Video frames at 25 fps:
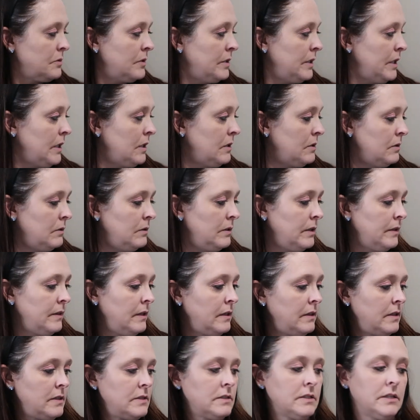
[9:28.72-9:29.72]
really cool. I
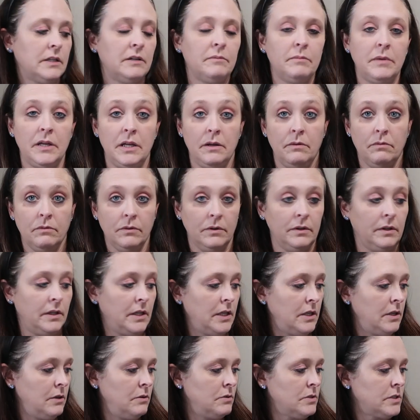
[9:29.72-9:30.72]
think that's going to be
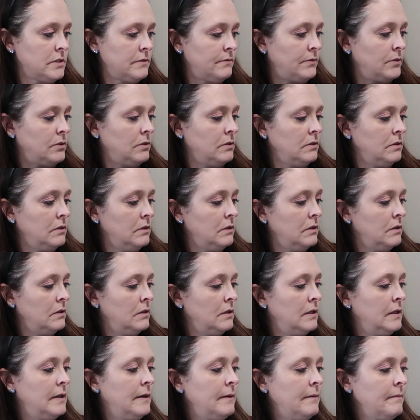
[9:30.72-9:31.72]
really useful.
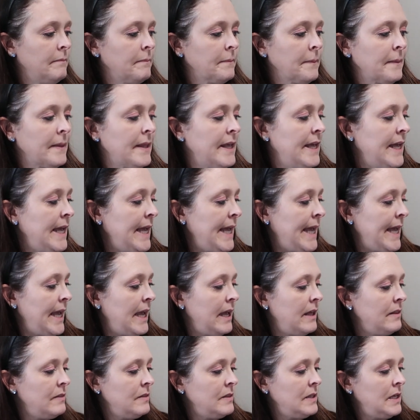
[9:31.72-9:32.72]

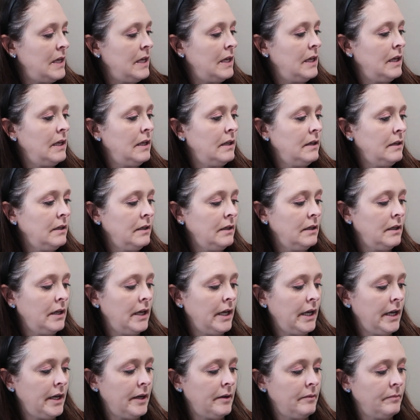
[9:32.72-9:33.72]
And then
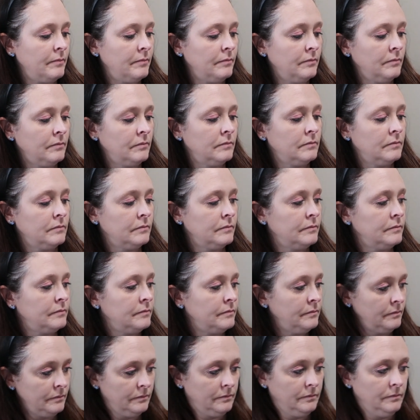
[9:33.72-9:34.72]
um,
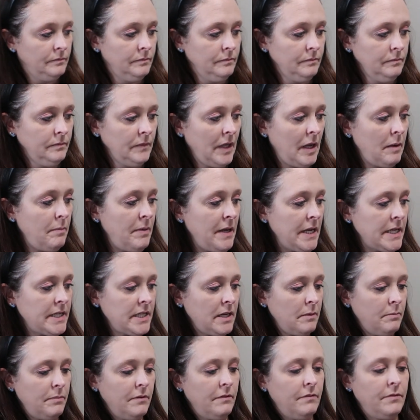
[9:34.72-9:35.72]
I picked
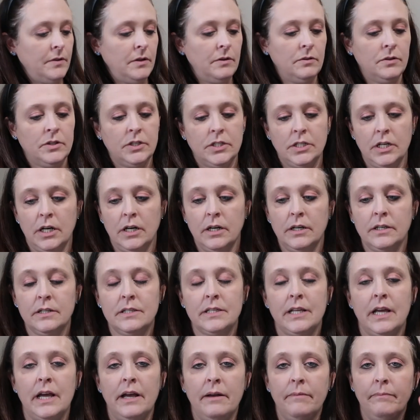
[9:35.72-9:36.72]
up a few shirts.
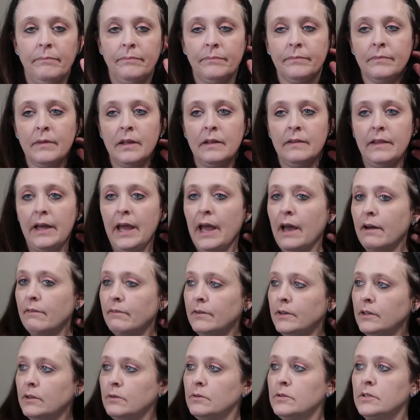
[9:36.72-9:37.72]
Um, they have
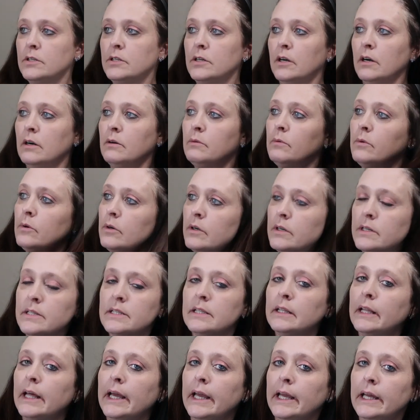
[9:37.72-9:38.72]
a new Star Wars
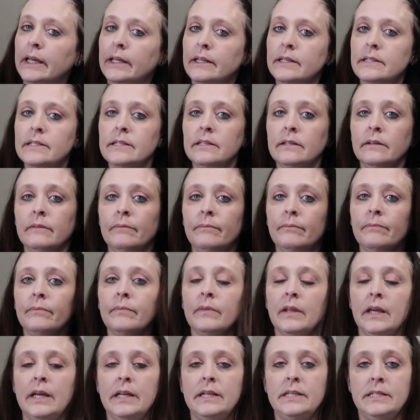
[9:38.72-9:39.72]
Land
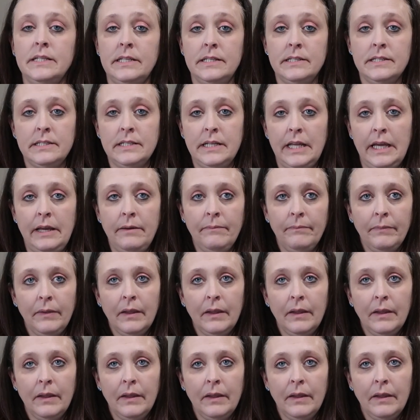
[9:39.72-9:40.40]
in Disney